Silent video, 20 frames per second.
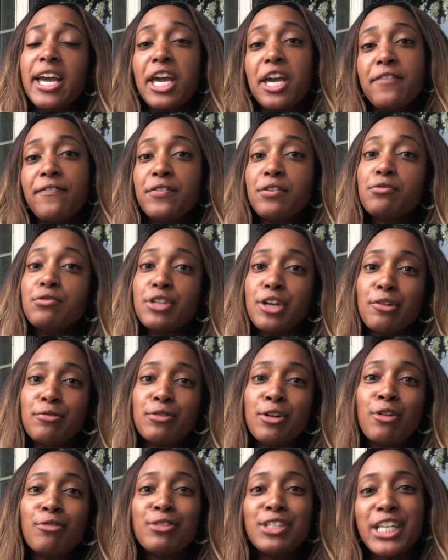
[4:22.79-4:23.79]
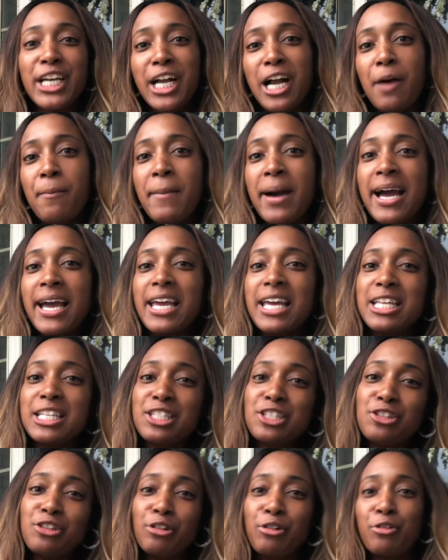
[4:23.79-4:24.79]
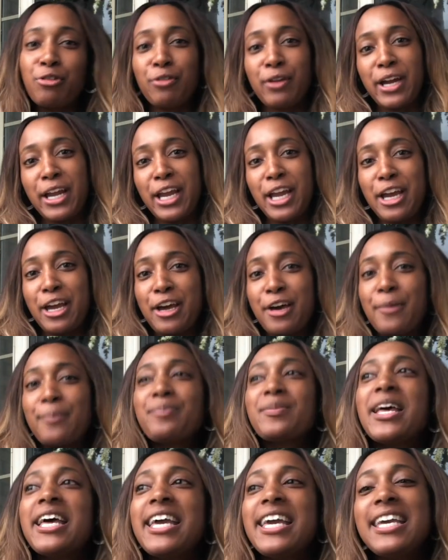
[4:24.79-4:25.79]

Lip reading: If you don't know, check out my Instagram.